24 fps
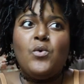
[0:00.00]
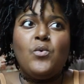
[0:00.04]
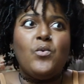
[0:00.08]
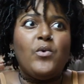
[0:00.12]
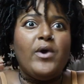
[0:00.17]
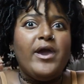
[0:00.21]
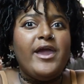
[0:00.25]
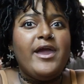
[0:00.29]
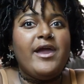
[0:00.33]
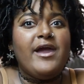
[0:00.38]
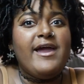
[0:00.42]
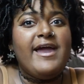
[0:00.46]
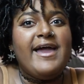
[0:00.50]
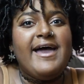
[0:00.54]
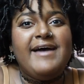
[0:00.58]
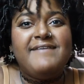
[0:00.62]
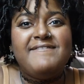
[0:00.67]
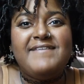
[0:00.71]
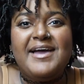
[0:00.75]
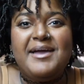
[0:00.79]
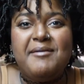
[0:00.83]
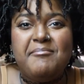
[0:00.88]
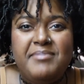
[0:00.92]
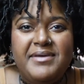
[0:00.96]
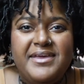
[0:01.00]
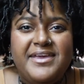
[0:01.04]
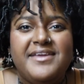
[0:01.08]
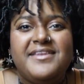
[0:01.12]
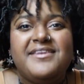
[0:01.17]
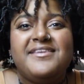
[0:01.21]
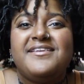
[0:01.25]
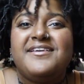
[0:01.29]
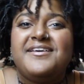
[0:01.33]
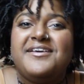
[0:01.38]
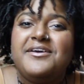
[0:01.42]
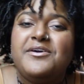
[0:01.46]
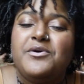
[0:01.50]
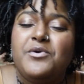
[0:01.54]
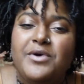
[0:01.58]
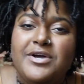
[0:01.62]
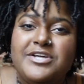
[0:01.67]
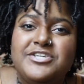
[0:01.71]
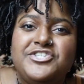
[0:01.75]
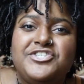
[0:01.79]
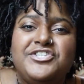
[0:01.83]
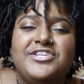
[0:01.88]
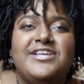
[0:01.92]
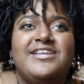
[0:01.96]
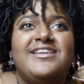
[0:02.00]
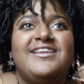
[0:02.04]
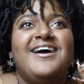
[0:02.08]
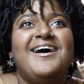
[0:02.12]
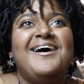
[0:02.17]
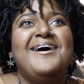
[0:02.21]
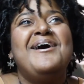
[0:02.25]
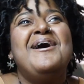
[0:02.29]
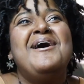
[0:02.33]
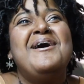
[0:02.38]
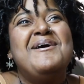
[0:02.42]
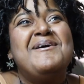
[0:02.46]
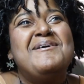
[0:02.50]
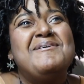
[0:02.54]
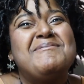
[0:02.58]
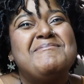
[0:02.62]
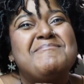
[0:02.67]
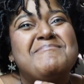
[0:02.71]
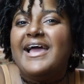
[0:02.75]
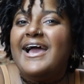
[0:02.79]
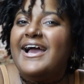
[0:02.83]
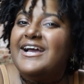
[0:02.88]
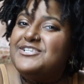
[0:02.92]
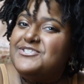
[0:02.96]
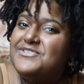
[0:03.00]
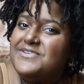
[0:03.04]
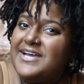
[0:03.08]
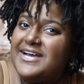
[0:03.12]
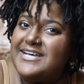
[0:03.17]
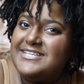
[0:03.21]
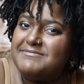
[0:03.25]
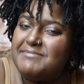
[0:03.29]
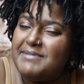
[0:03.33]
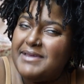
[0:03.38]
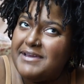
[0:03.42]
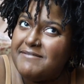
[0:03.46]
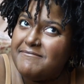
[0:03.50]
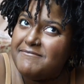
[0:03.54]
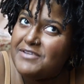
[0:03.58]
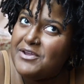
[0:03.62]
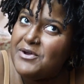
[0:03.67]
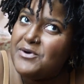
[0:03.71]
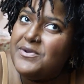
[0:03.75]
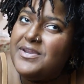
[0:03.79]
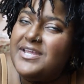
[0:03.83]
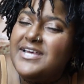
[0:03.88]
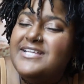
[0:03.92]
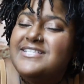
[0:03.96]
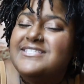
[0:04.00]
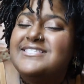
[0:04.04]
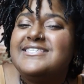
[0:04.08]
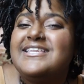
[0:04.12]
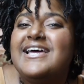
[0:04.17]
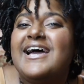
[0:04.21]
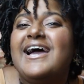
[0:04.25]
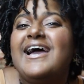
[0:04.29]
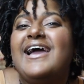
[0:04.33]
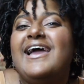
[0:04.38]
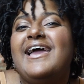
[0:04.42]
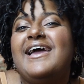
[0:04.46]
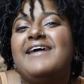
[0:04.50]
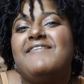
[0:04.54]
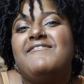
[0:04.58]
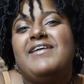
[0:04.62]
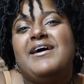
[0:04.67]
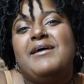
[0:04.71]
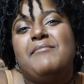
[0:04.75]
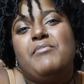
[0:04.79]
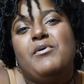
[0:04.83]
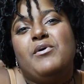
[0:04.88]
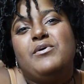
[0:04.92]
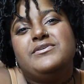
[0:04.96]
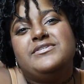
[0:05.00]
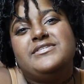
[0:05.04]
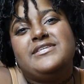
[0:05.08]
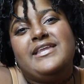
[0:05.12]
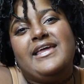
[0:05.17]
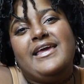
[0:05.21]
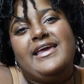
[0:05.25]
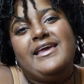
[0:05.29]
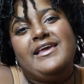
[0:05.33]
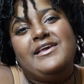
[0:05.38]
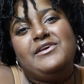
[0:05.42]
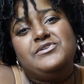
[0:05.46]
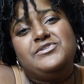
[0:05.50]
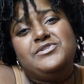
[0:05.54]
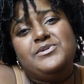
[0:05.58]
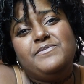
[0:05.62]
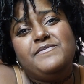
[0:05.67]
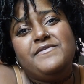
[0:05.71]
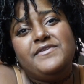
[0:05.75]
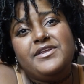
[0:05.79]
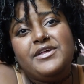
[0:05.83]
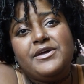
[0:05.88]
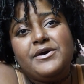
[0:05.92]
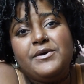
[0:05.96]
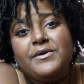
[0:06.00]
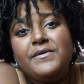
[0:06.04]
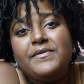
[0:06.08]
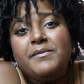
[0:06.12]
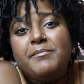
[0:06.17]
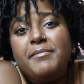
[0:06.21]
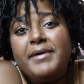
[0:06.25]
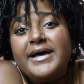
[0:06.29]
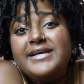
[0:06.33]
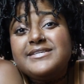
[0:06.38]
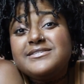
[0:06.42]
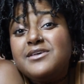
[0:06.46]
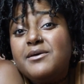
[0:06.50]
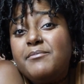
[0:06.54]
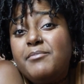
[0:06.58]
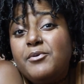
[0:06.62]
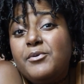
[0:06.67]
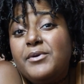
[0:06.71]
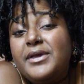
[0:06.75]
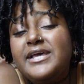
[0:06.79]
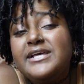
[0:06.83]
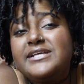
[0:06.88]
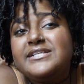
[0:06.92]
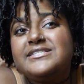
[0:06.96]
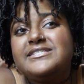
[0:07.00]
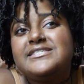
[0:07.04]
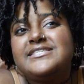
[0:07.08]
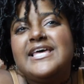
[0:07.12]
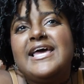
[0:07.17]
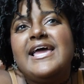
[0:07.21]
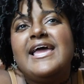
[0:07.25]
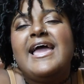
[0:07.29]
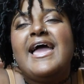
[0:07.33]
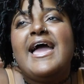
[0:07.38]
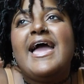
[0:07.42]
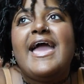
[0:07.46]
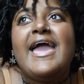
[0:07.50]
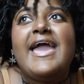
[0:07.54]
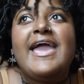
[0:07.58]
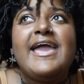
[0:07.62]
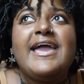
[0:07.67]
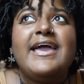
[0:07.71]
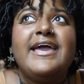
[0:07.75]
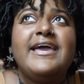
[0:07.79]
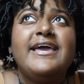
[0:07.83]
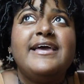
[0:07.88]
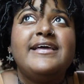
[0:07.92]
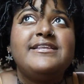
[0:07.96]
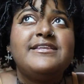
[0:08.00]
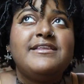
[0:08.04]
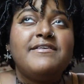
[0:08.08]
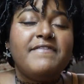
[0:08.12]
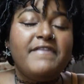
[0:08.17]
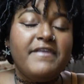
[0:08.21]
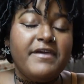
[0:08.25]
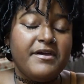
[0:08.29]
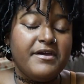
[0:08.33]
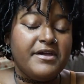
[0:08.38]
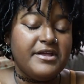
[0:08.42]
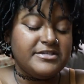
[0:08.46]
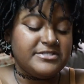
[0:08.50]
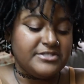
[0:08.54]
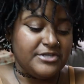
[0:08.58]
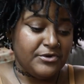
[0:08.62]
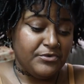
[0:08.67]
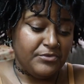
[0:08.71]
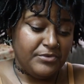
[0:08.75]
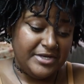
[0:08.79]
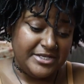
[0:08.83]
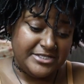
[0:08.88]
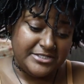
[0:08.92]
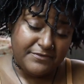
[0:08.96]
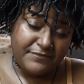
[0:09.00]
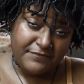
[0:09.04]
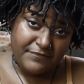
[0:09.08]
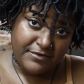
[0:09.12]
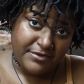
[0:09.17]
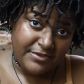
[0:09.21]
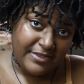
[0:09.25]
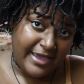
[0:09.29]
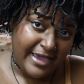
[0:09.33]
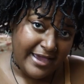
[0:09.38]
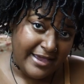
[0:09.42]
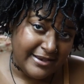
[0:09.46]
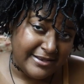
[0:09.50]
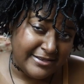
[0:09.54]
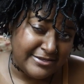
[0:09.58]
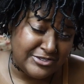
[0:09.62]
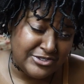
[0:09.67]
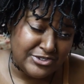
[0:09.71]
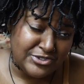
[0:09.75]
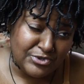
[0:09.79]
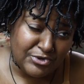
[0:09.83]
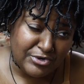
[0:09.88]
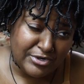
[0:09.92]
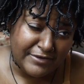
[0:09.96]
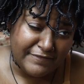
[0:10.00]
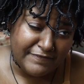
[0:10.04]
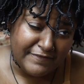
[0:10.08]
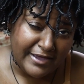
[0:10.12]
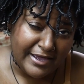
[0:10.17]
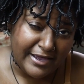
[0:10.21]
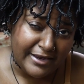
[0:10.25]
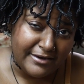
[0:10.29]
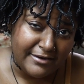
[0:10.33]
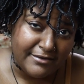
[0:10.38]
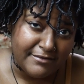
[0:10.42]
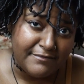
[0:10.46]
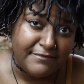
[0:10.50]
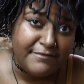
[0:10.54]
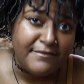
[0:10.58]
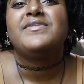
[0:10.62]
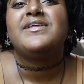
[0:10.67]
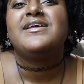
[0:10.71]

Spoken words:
Where have I been? Good question. As you guys may have noticed, I have not posted a YouTube video in the past couple weeks, and there is a reason for that, sort of, kind of.